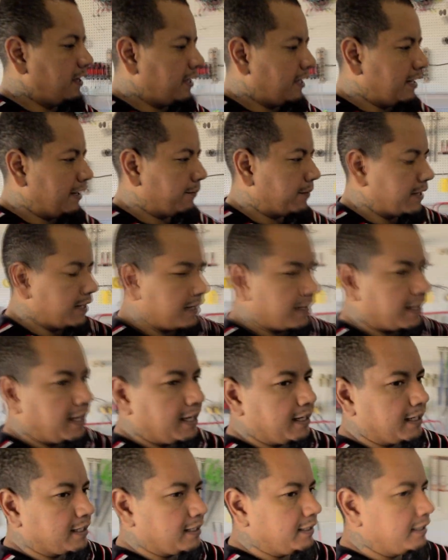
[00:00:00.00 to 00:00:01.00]
and I'm going to kind
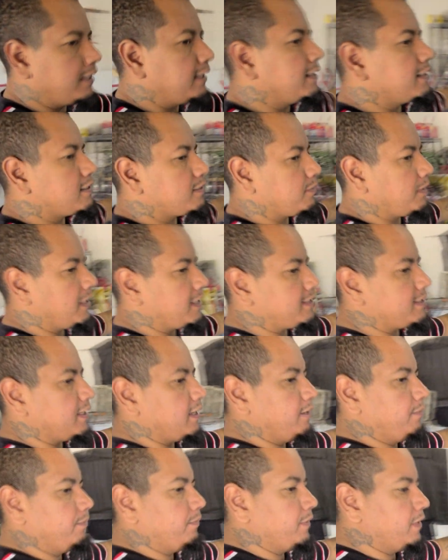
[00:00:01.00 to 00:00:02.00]
of clean this place
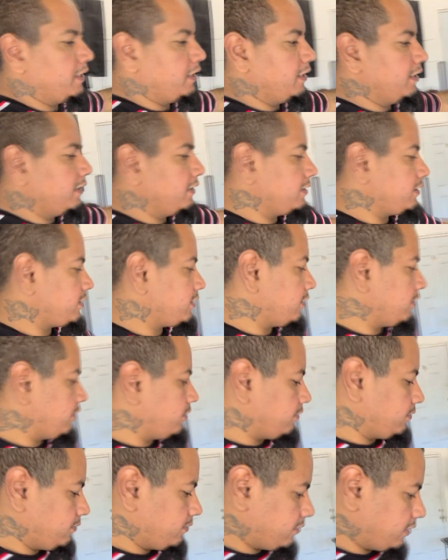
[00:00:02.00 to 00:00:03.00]
up.
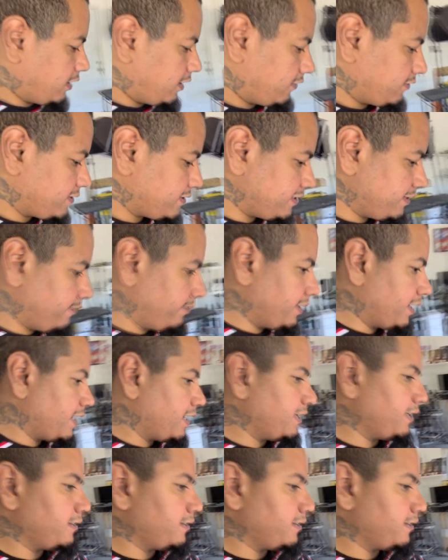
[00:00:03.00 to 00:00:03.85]
So obviously we got